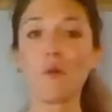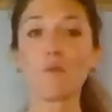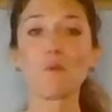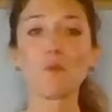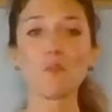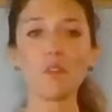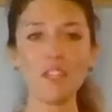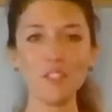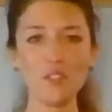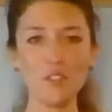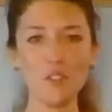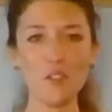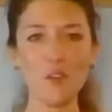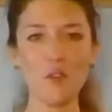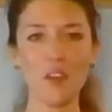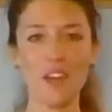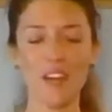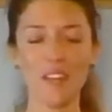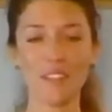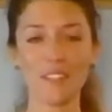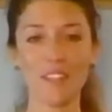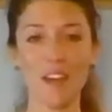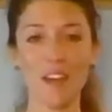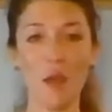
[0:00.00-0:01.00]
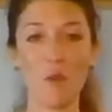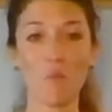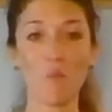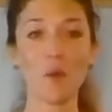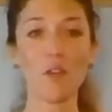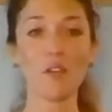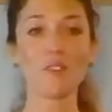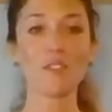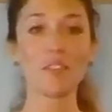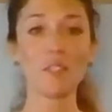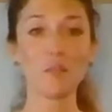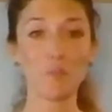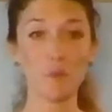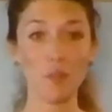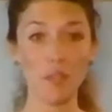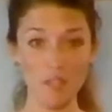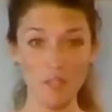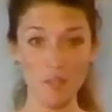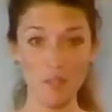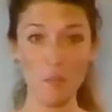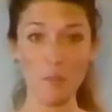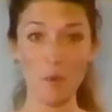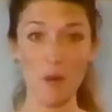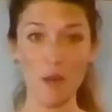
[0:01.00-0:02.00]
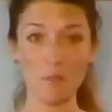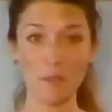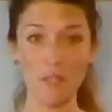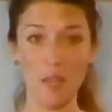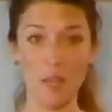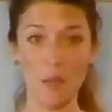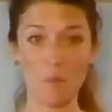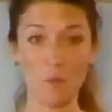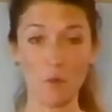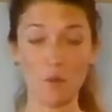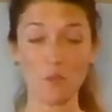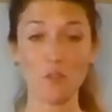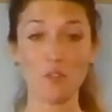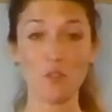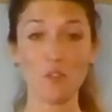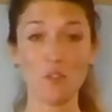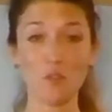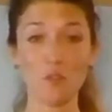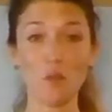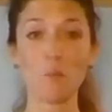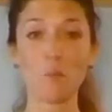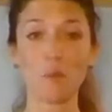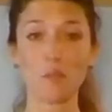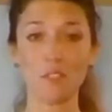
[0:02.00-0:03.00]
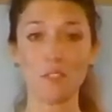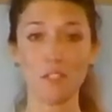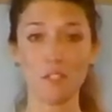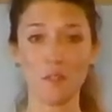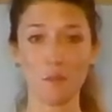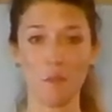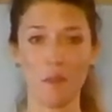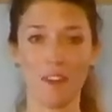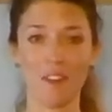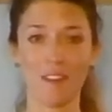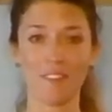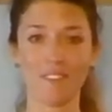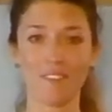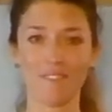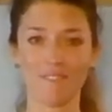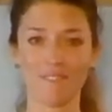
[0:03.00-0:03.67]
We'll let you know ahead of time what you need to bring to the prep table so you can participate.